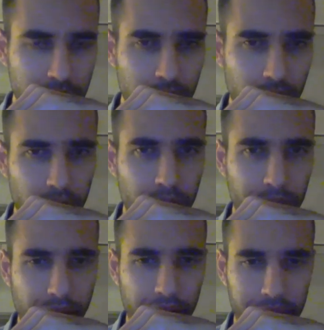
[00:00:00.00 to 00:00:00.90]
or for
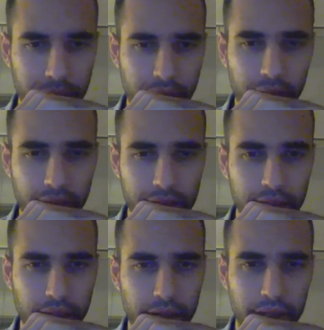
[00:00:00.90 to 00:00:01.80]
black, but I
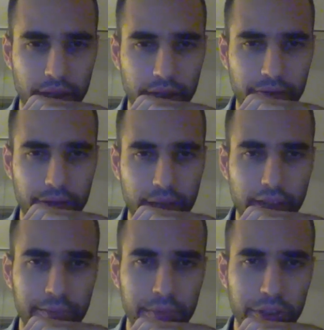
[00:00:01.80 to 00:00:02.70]
think if he
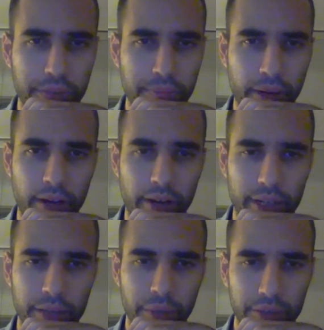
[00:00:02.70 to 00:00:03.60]
has bishop pair and
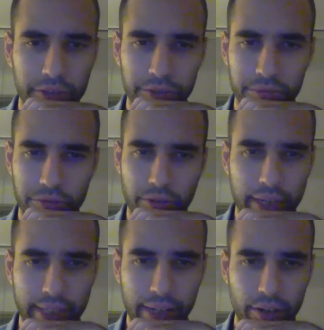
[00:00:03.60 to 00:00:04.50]
he wants to
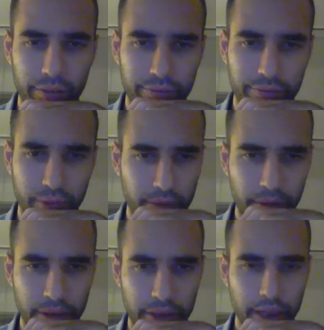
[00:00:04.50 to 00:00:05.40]
trade that off for
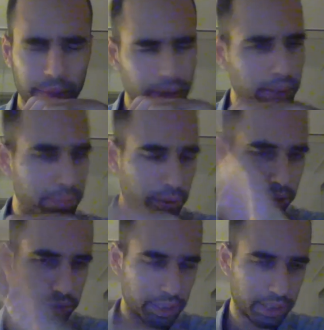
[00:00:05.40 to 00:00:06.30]
doubling my
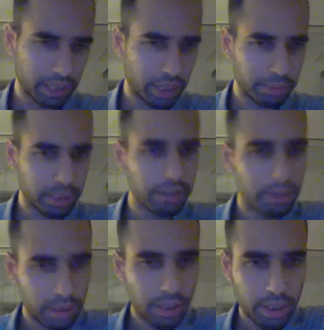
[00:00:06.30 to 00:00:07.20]
pawns, I think I'll be
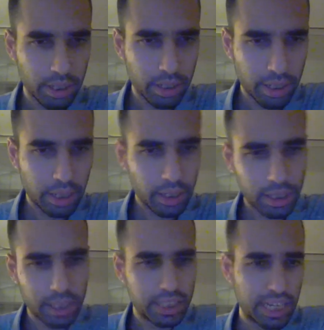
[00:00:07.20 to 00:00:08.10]

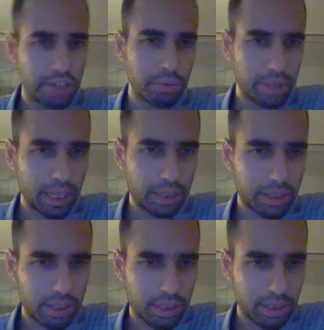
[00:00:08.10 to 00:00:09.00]
content with that
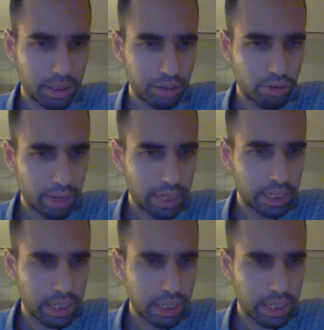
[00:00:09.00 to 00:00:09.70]
trade.